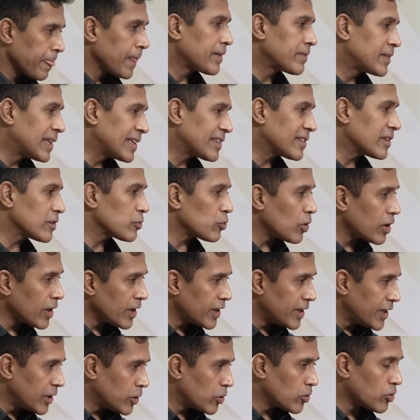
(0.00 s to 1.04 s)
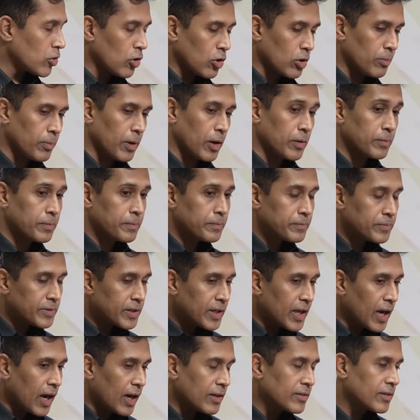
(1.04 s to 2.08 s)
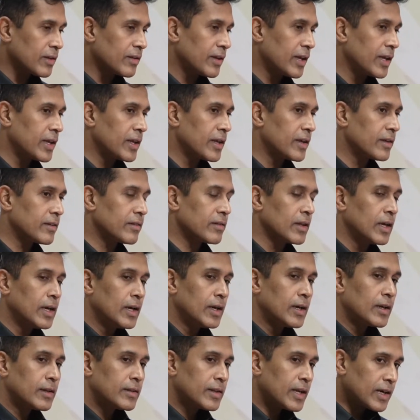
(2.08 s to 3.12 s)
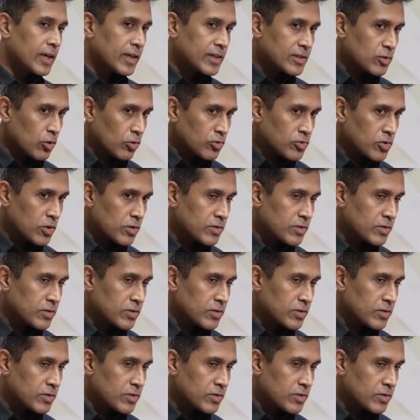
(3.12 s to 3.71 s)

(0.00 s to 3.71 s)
this is what I need to talk about. The other thing is that it's also